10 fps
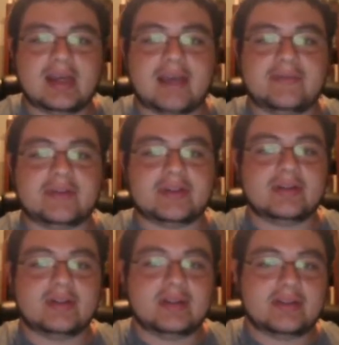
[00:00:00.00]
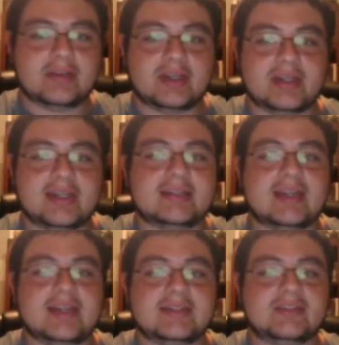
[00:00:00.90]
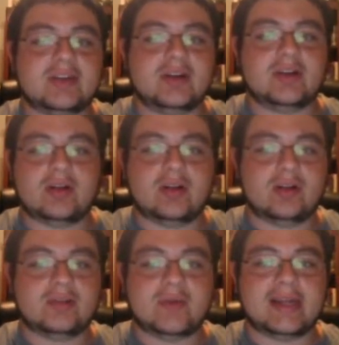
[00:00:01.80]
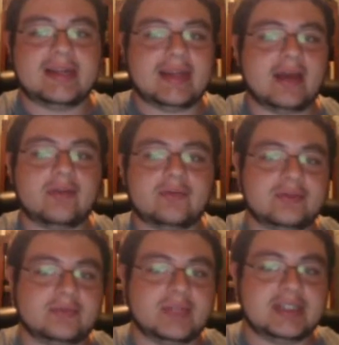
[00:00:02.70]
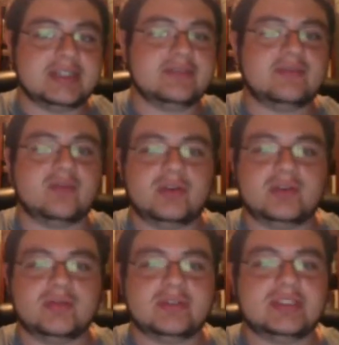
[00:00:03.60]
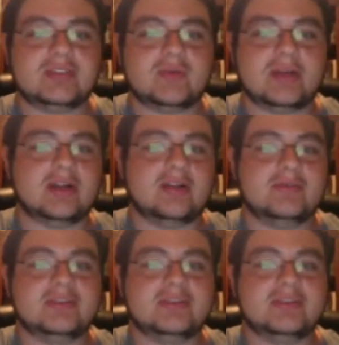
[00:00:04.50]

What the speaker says: having the hit dice start all the way down from a D4 to a D12,